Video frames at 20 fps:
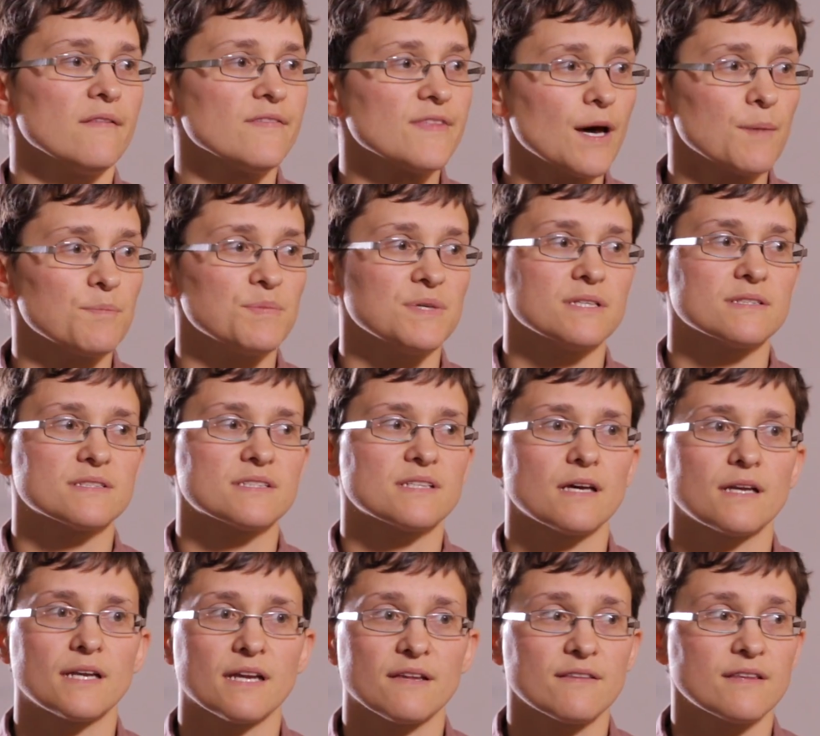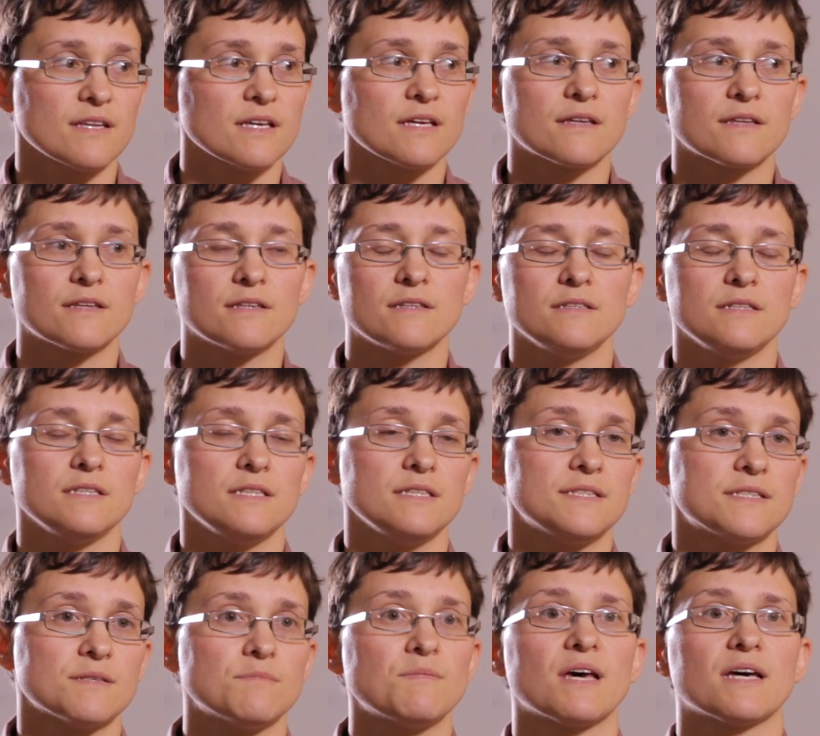that being said, I think the
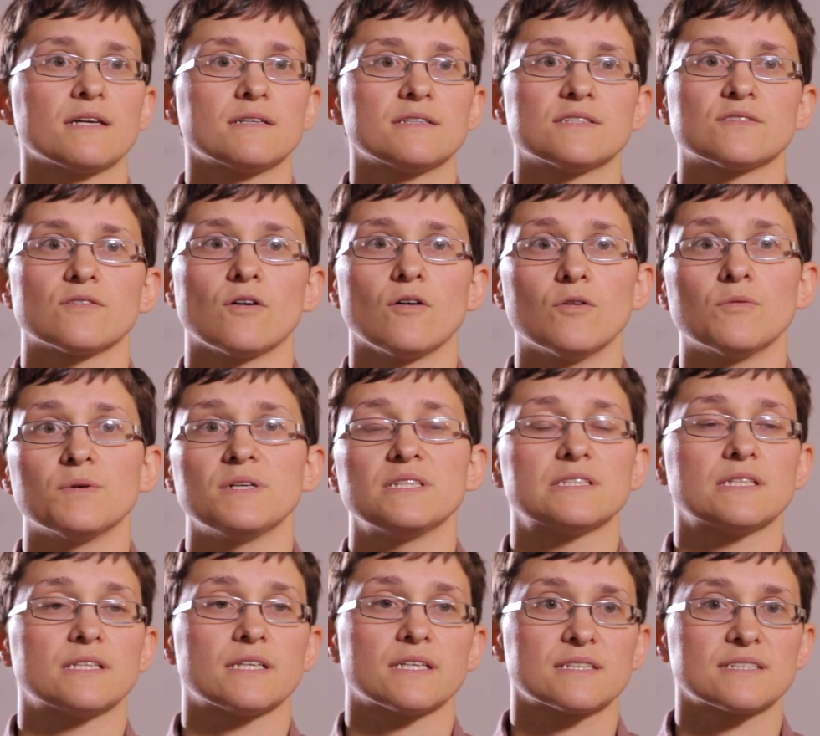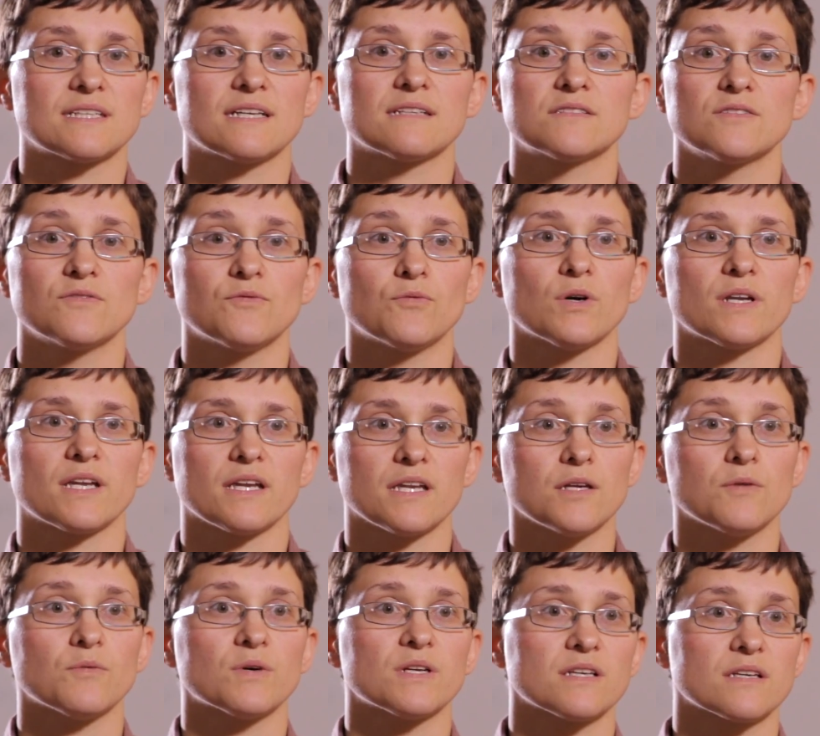demand is always in excess of what
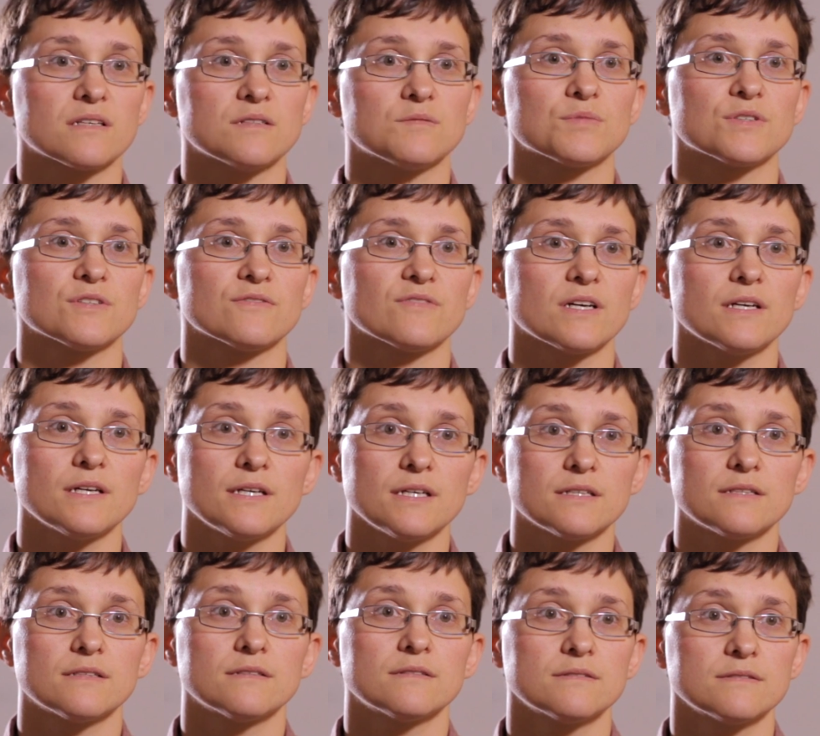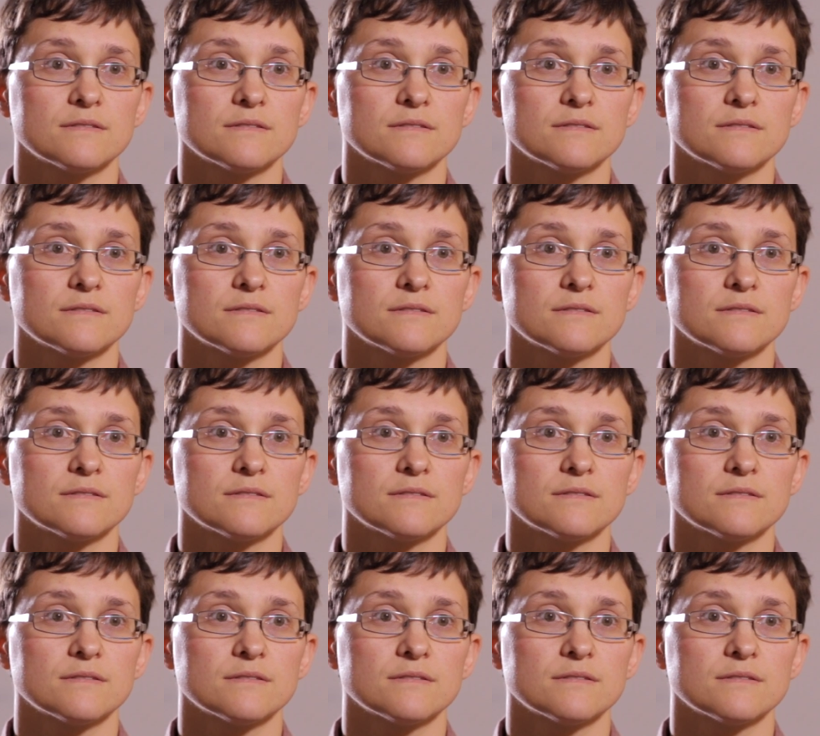anyone can provide.